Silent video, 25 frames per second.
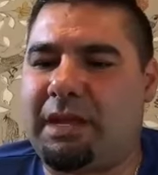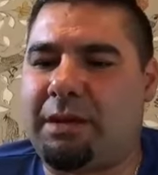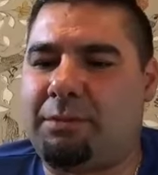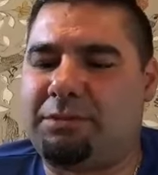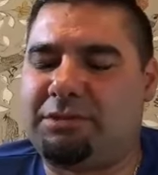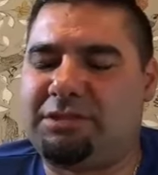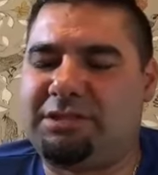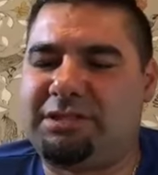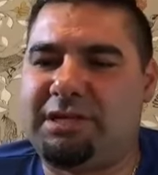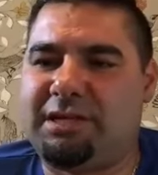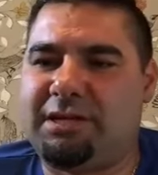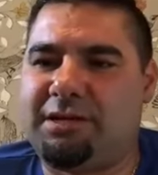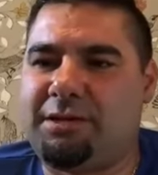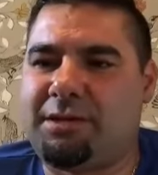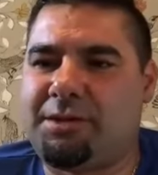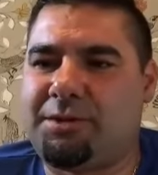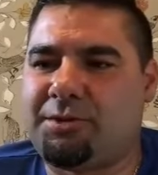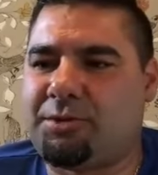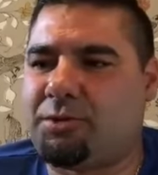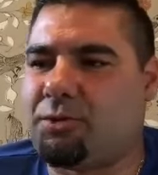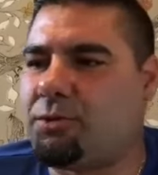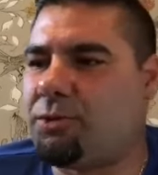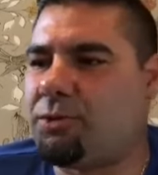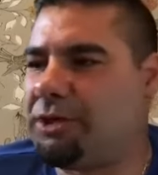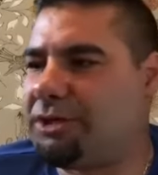would say another
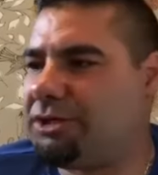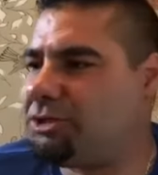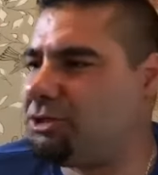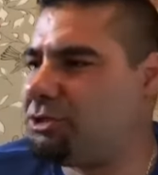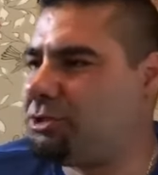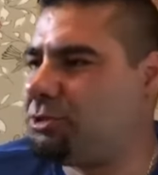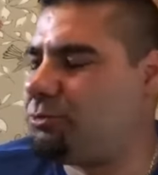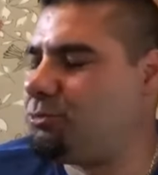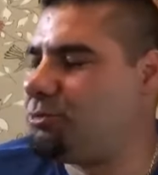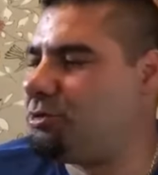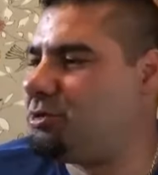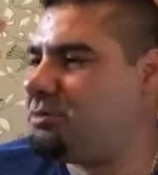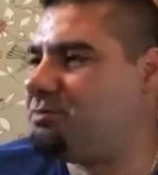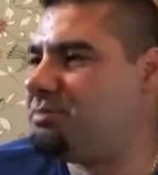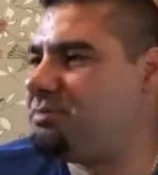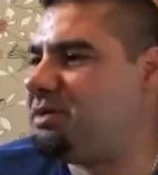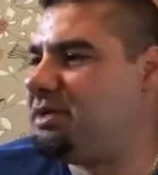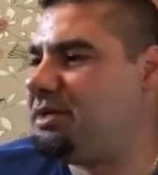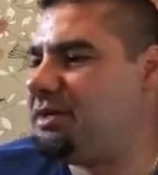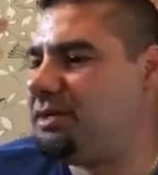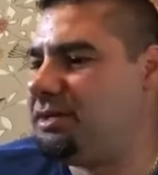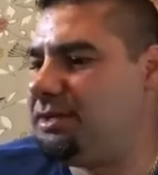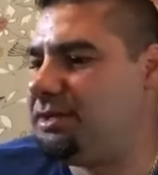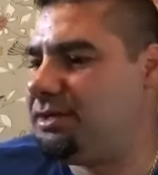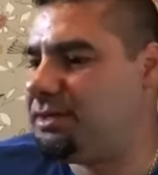question would
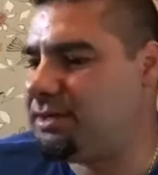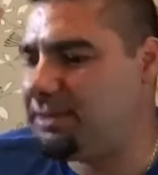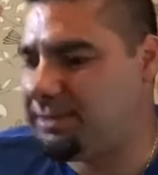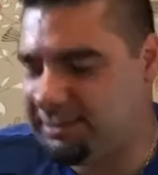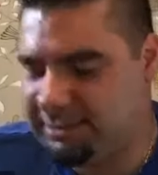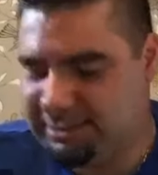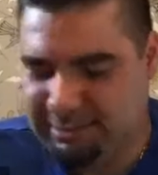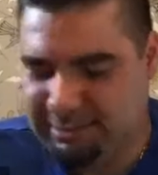be,